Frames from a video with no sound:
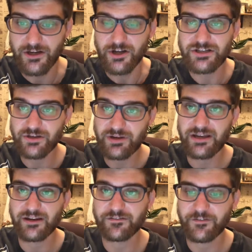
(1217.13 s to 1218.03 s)
So he
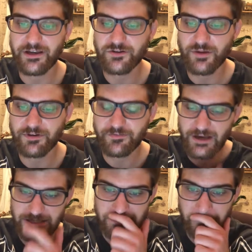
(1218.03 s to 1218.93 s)
ended the fight in dominant
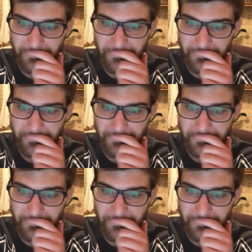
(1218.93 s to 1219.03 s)
fashion.